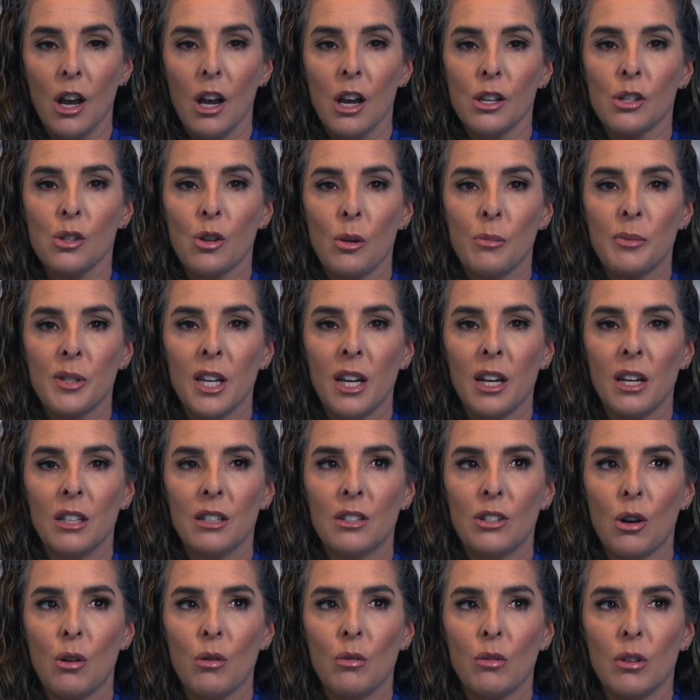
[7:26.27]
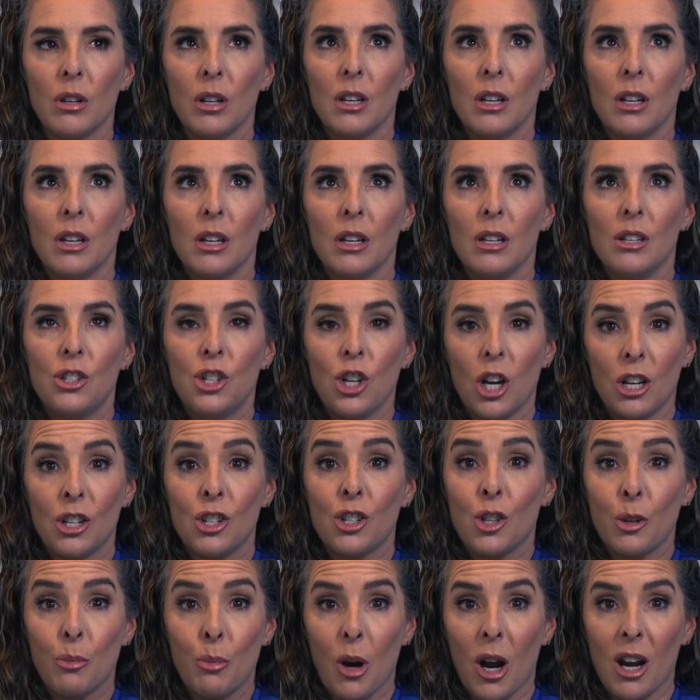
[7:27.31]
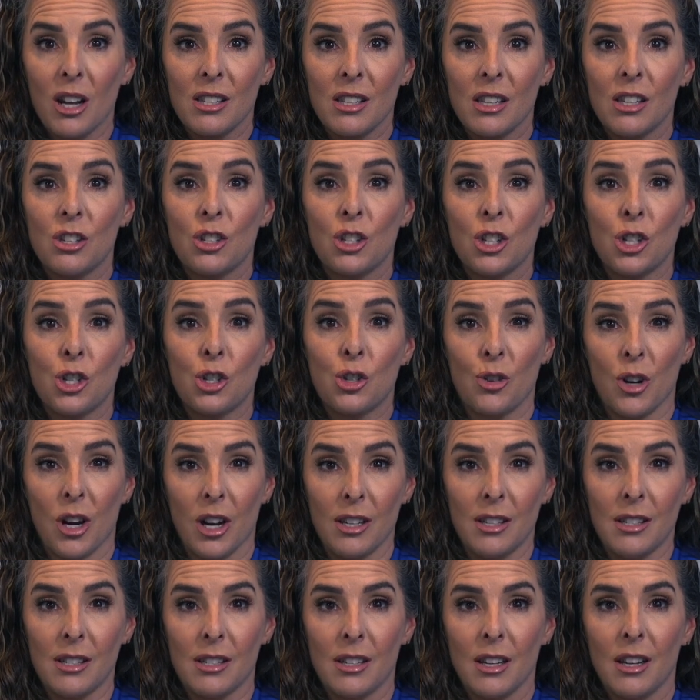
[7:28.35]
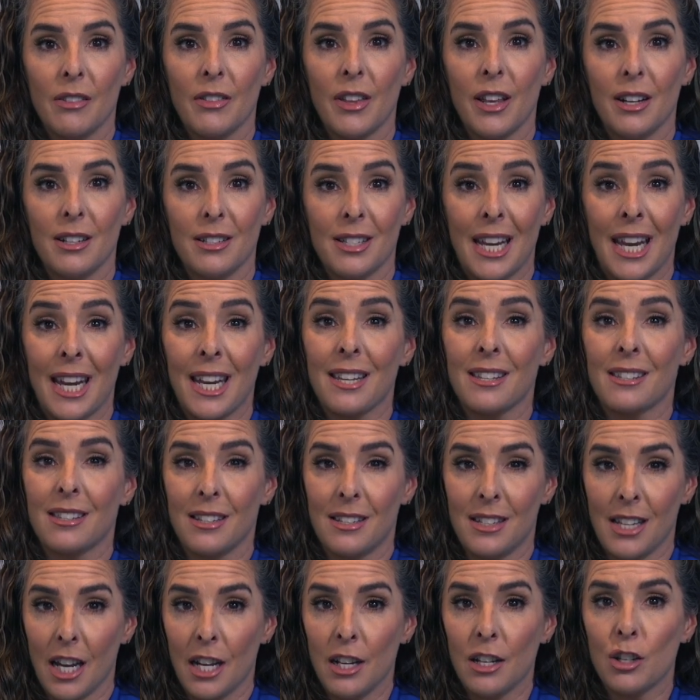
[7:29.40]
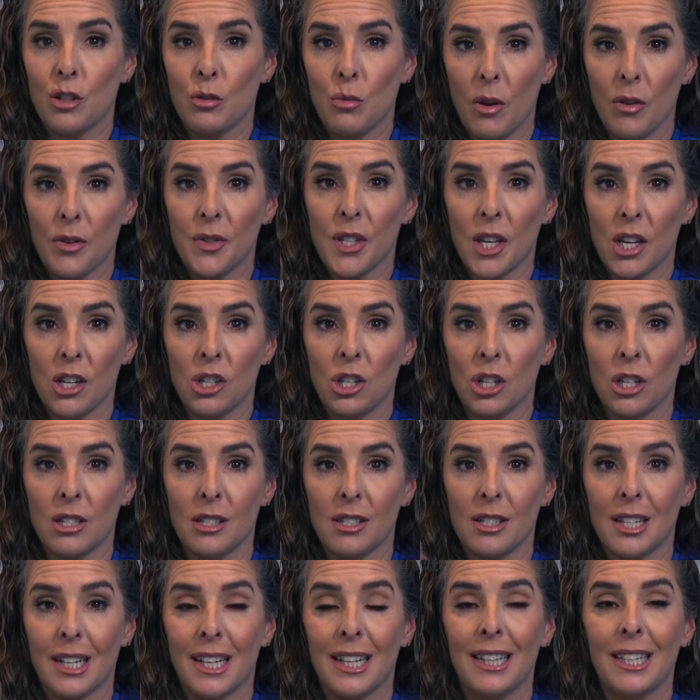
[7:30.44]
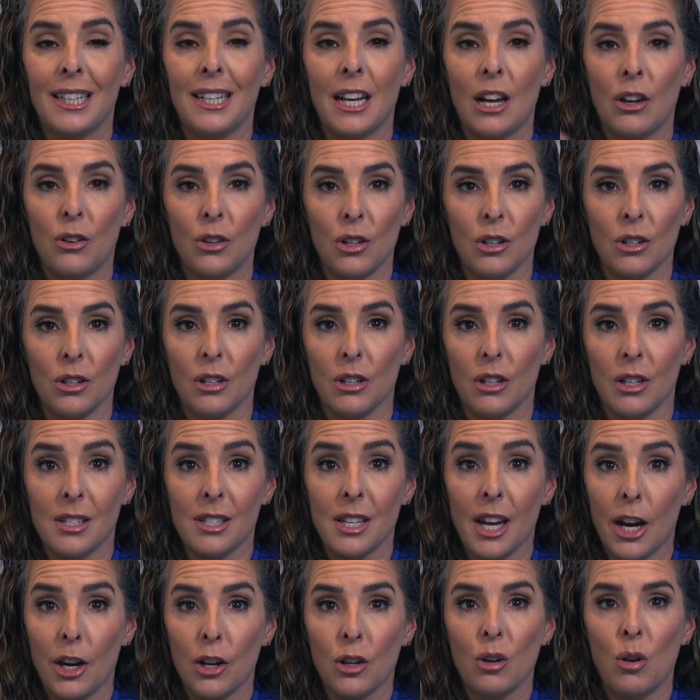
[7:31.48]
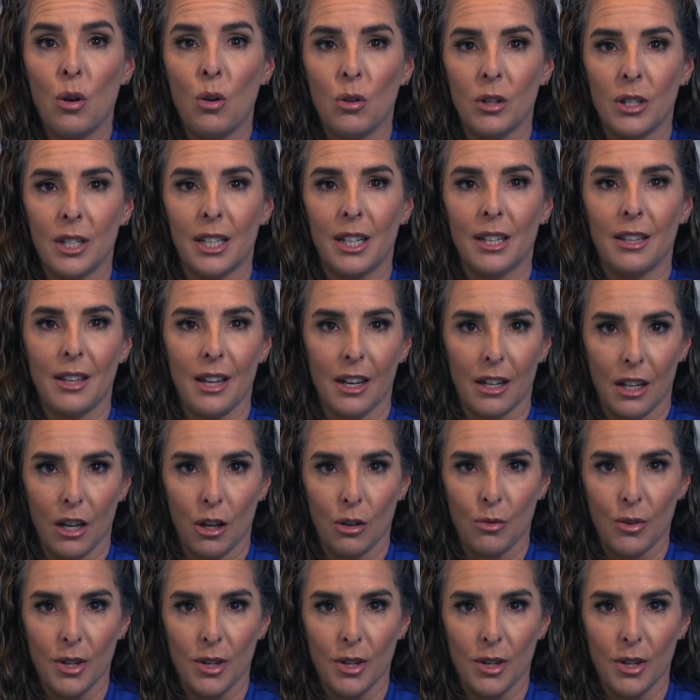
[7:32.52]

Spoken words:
So I'm saying don't judge the process, just trust that it takes the 10 to 12 sessions to clean out your entire colon to get that gut